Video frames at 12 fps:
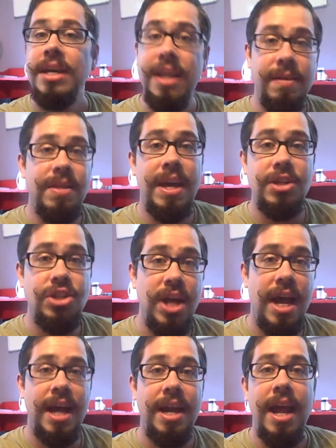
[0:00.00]
Give that a
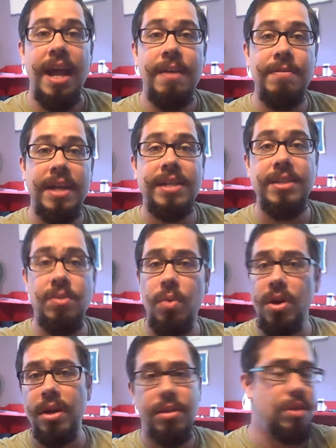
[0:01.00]
shot. If that doesn't
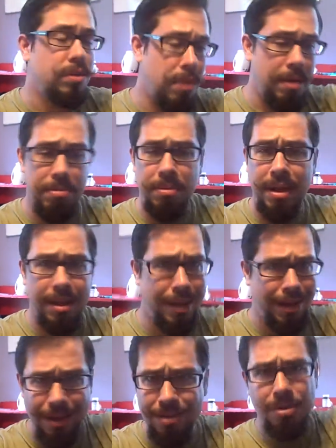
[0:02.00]
work, there's probably a
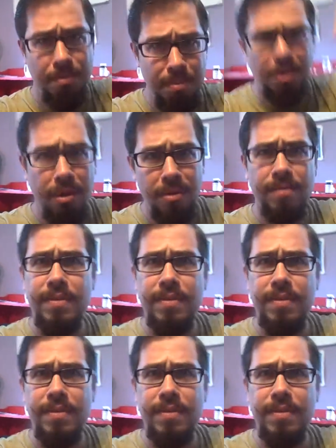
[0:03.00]
link either below the